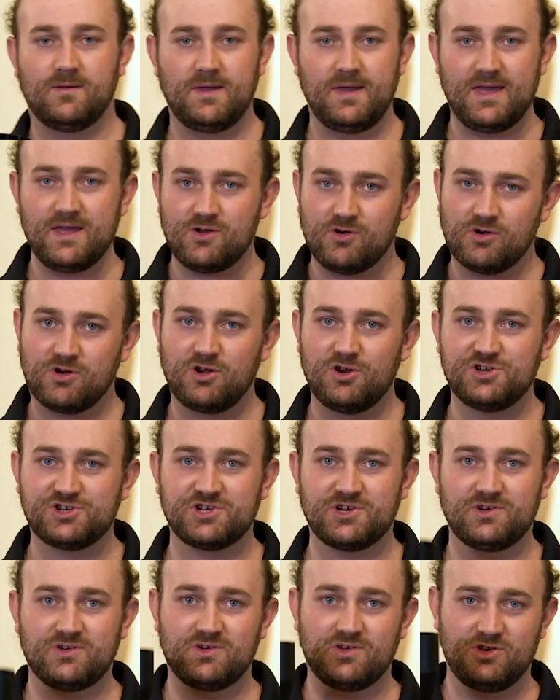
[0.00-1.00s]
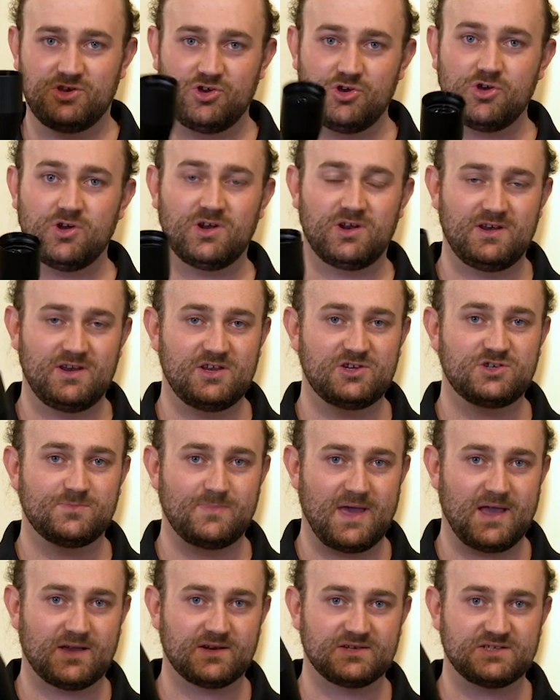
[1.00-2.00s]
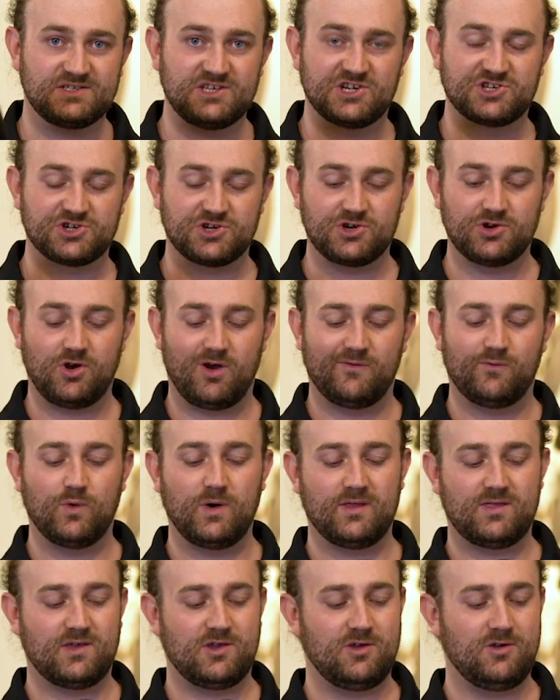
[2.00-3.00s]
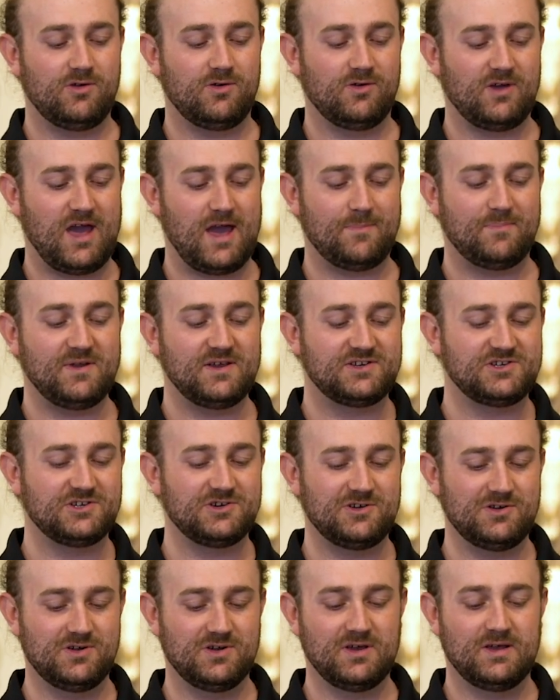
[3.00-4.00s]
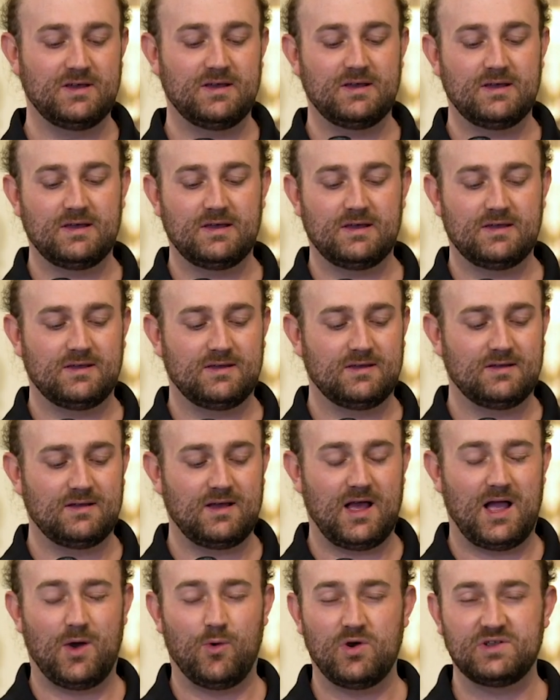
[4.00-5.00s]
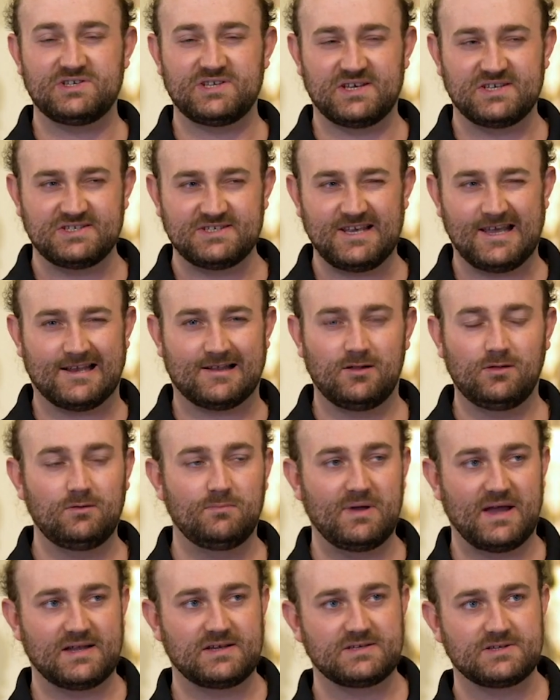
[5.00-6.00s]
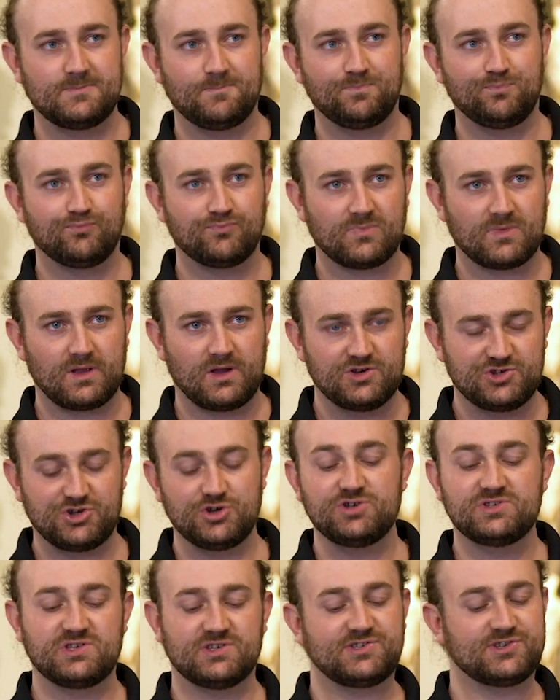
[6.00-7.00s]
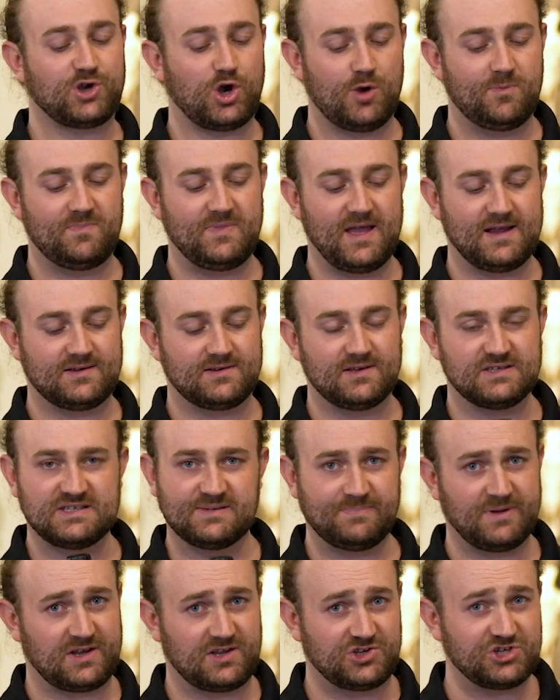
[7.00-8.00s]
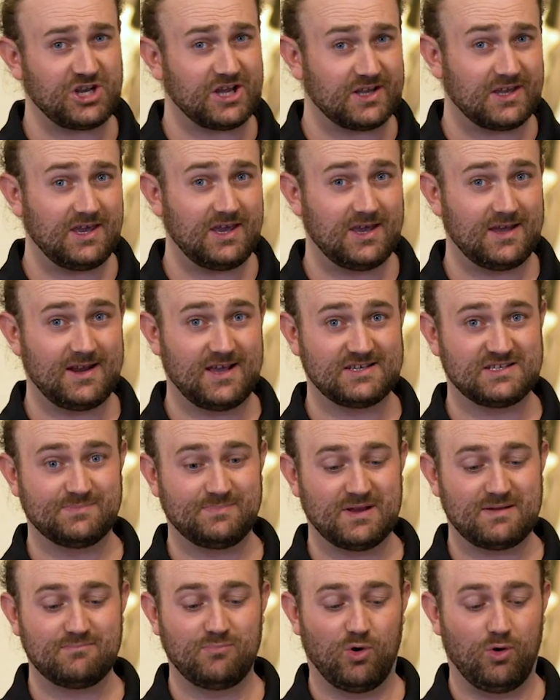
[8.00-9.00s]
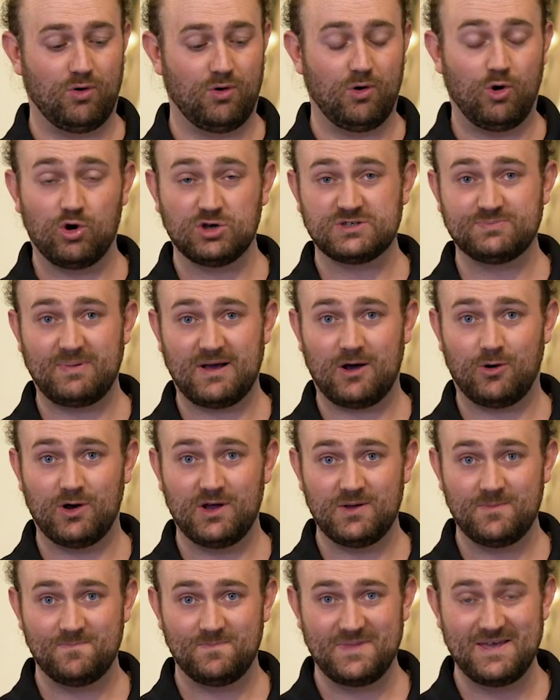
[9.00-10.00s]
In conclusion, you're going to need to make a decision of whether you're happy to, I won't say settle, but choose the scope that is a bit chunkier and has a bit more horsepower,